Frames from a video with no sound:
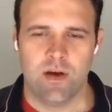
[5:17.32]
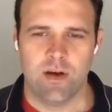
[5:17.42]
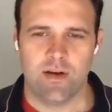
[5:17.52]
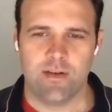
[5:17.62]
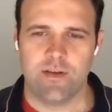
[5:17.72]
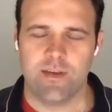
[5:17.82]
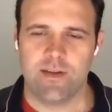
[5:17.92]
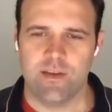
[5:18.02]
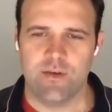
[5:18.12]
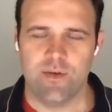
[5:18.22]
Another
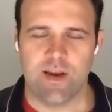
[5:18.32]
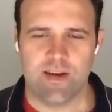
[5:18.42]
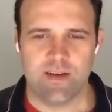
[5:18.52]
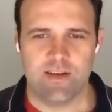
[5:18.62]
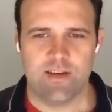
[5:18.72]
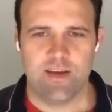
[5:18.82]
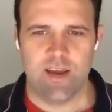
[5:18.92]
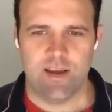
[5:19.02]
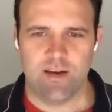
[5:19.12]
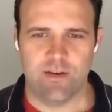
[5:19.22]
thing that you technically
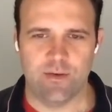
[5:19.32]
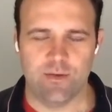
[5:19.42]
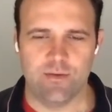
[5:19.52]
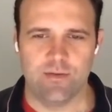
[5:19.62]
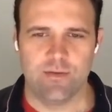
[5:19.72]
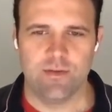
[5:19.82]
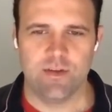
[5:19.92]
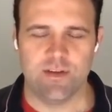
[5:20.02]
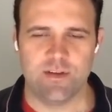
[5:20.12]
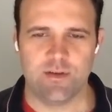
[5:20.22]
can do
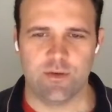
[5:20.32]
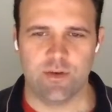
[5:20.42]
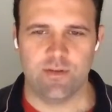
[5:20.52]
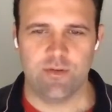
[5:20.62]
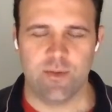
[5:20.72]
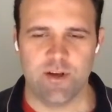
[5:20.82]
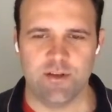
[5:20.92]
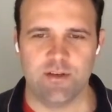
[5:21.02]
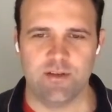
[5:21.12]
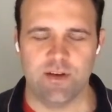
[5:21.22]
is store
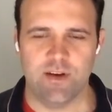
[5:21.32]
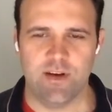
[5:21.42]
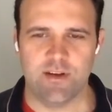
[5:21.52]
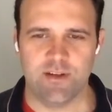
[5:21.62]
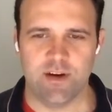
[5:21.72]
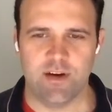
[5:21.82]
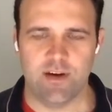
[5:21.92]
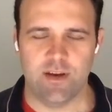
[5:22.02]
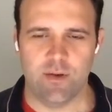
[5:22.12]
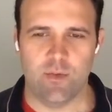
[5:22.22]
information in a
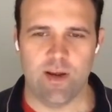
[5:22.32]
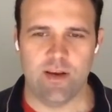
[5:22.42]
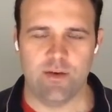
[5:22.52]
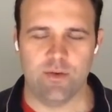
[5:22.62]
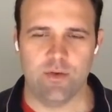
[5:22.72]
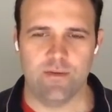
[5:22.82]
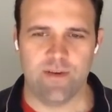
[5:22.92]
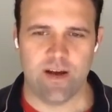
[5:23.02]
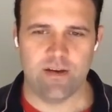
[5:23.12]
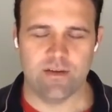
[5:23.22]
dictionary and write it to a
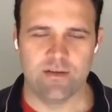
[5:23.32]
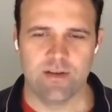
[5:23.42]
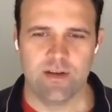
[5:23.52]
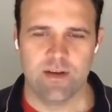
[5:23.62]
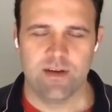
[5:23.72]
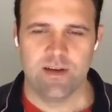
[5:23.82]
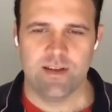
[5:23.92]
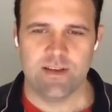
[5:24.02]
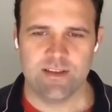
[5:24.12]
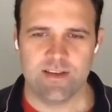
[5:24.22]
file.
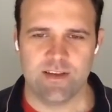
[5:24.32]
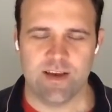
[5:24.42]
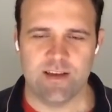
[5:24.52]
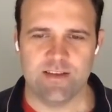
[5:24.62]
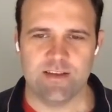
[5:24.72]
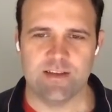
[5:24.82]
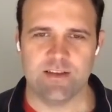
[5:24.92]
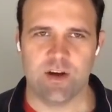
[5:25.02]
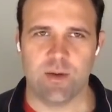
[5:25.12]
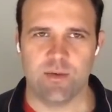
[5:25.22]
In this case, it's
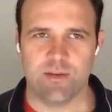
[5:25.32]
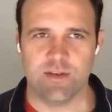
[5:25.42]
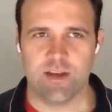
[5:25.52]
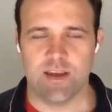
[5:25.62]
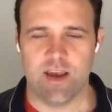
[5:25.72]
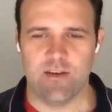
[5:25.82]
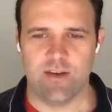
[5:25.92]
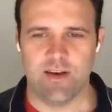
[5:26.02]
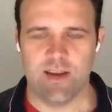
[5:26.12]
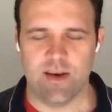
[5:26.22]
almost like
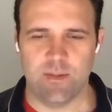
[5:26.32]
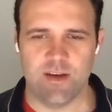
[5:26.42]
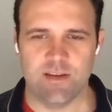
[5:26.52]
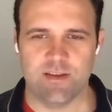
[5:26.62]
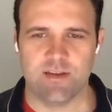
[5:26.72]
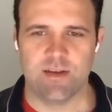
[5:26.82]
having a database.